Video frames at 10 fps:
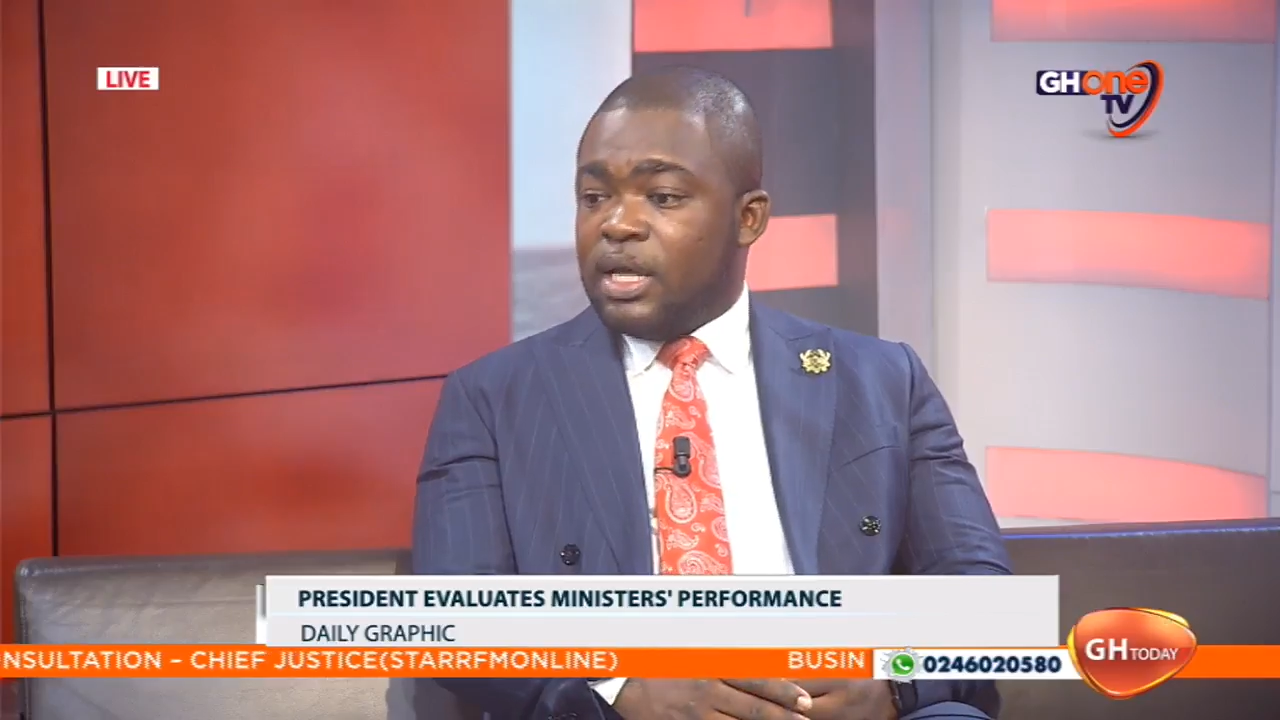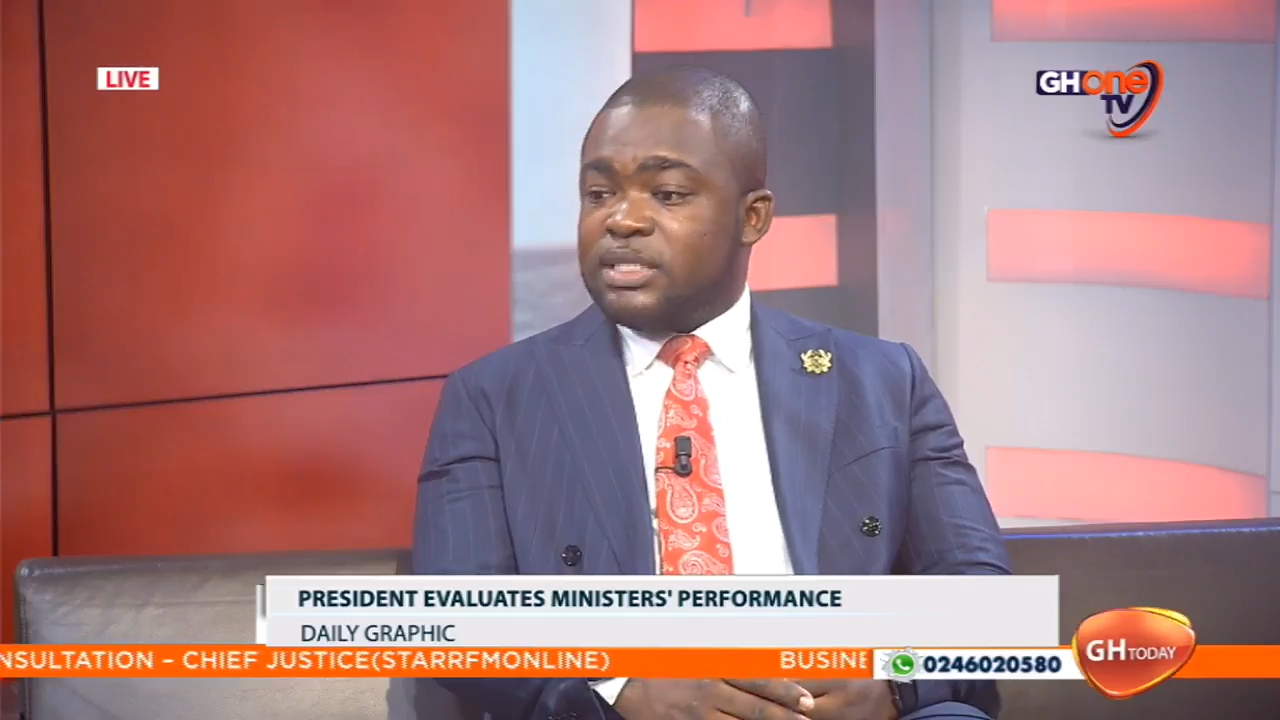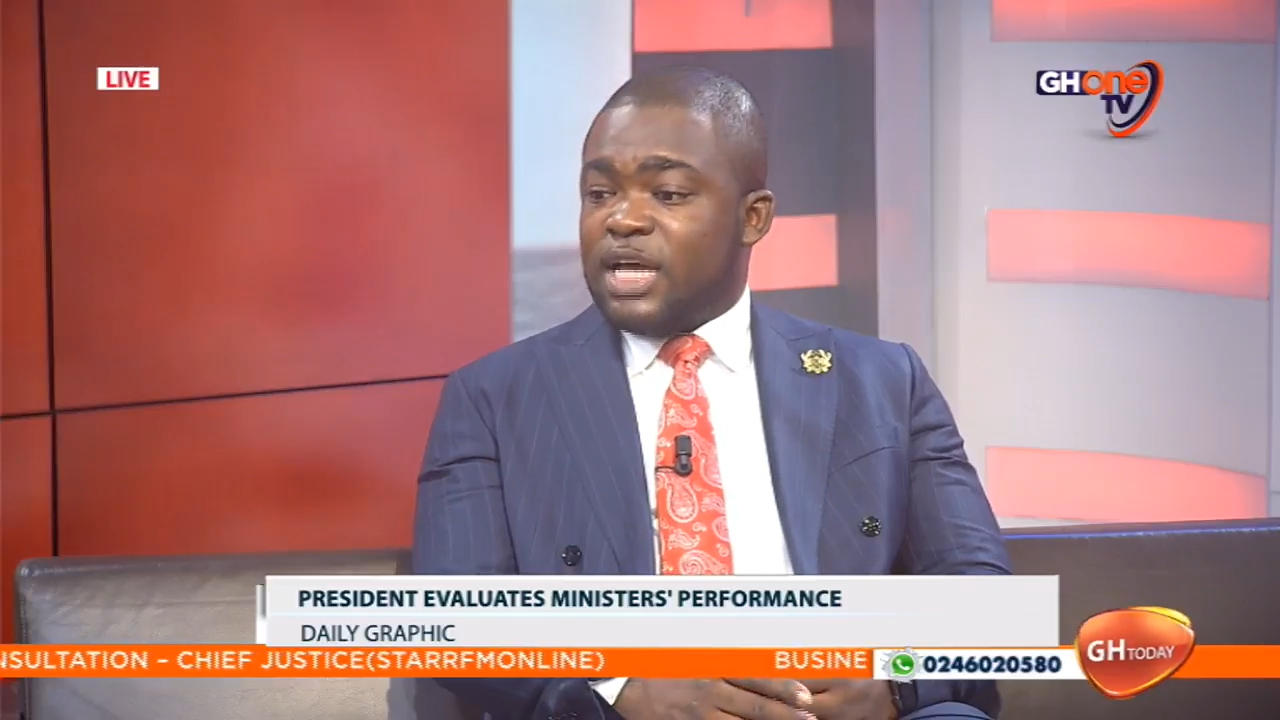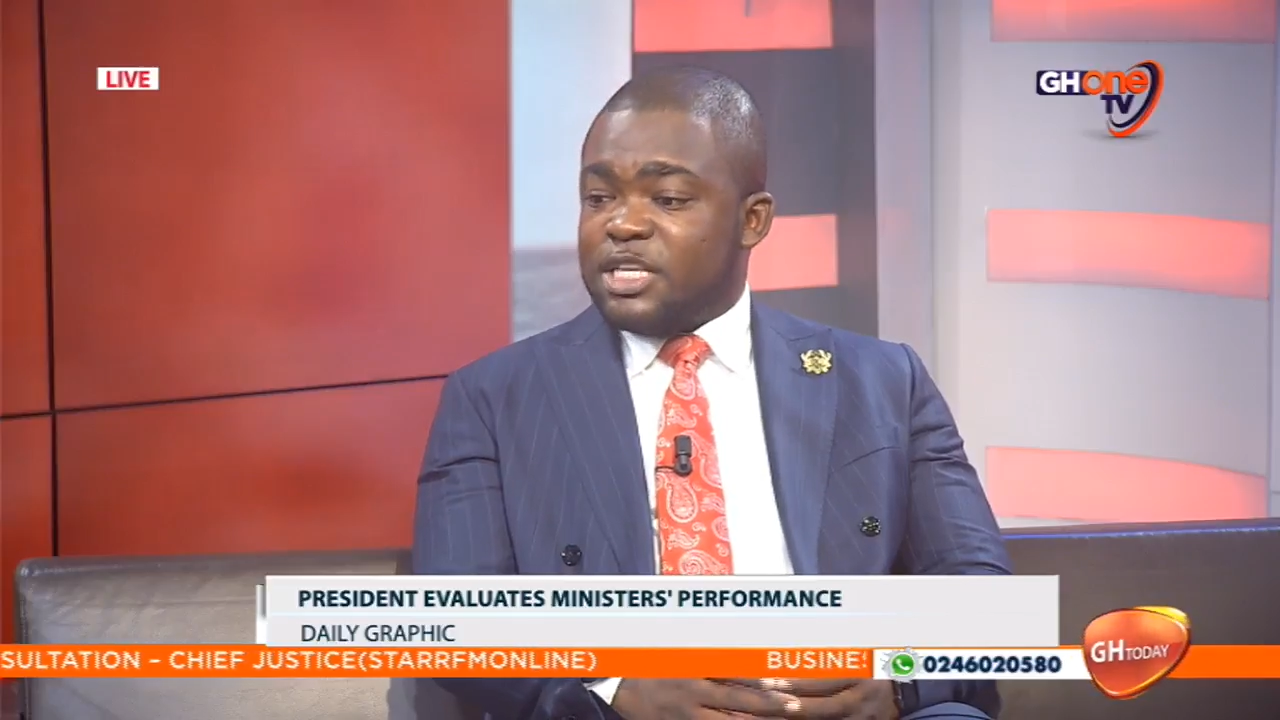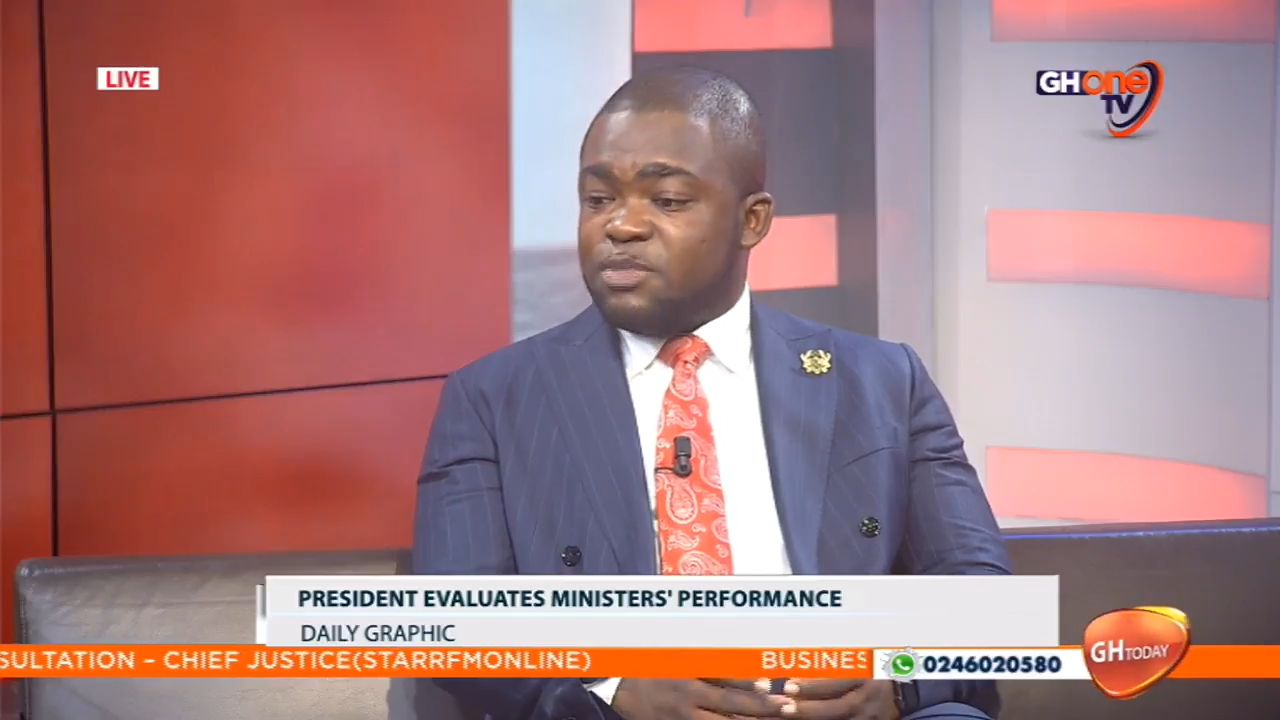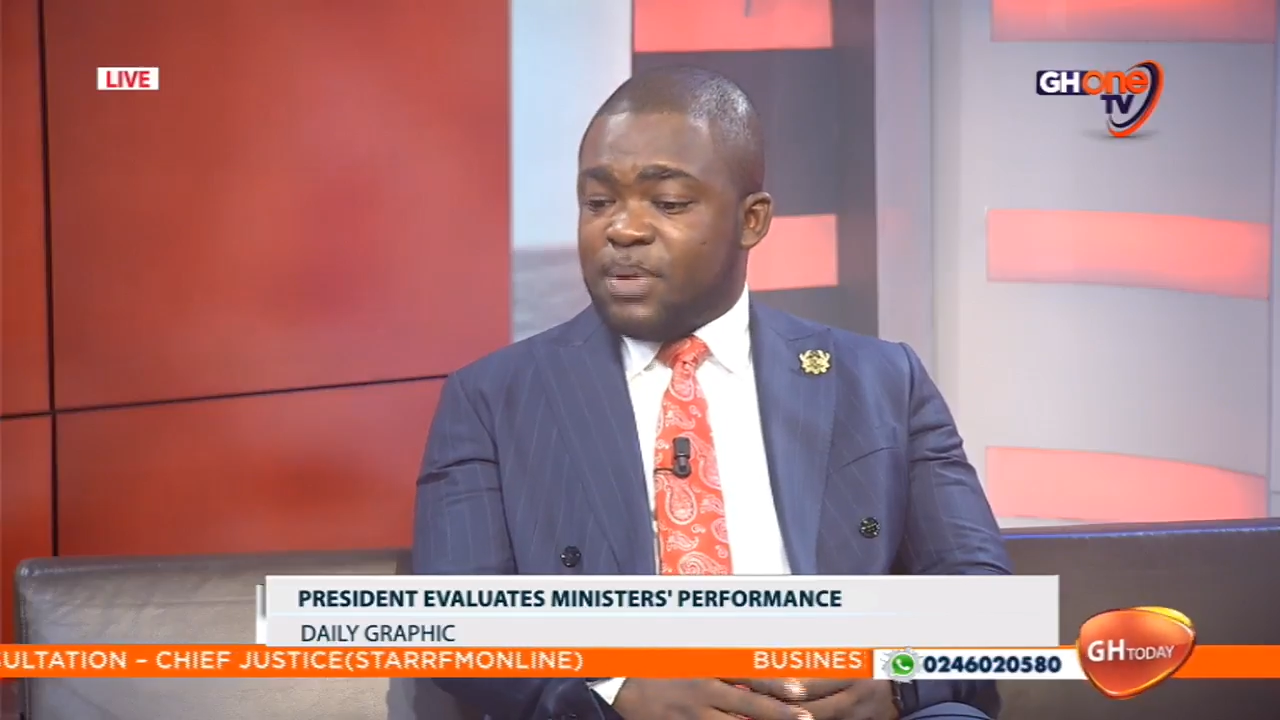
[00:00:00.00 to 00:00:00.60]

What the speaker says: In times